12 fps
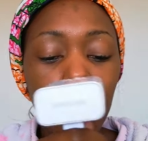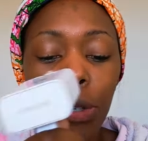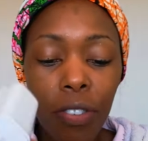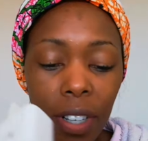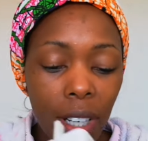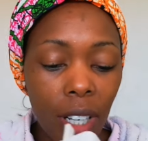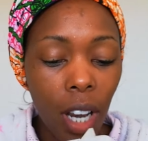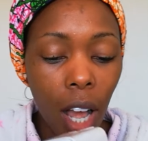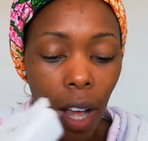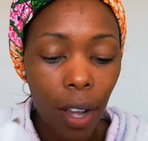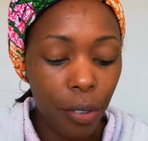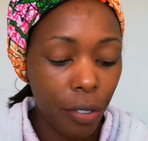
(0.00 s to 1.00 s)
Move it
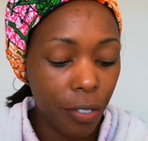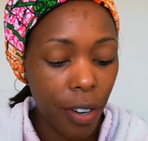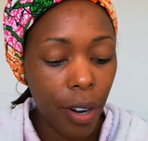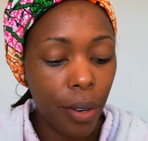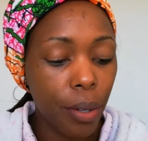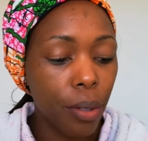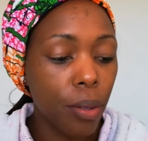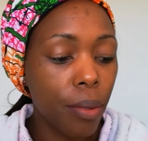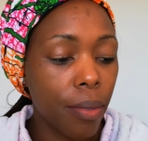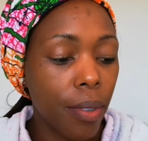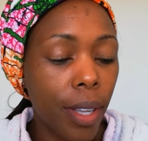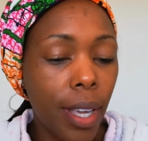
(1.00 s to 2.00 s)
along with fire.
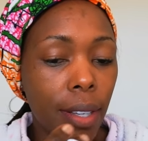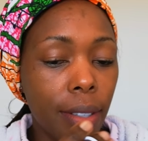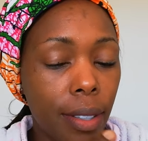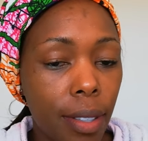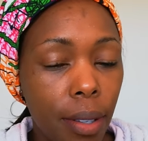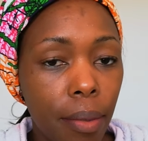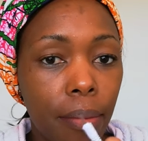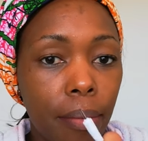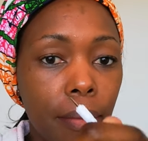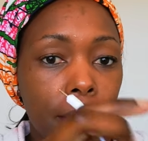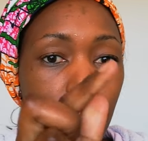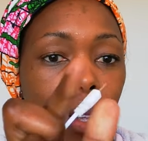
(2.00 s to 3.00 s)
Yes.
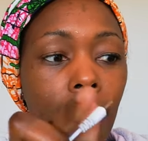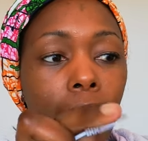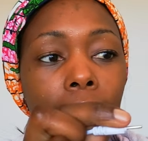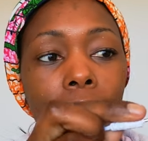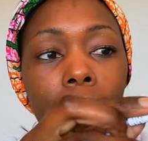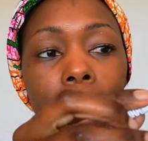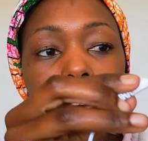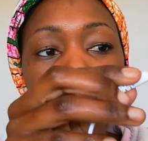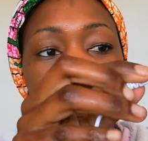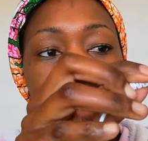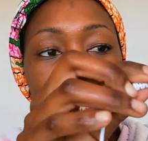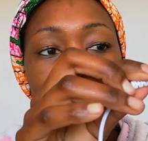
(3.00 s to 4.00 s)
And I
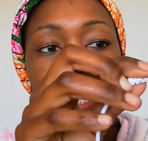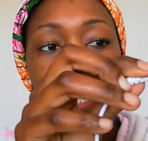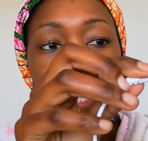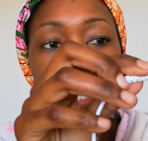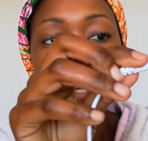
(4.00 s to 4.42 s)
plug it in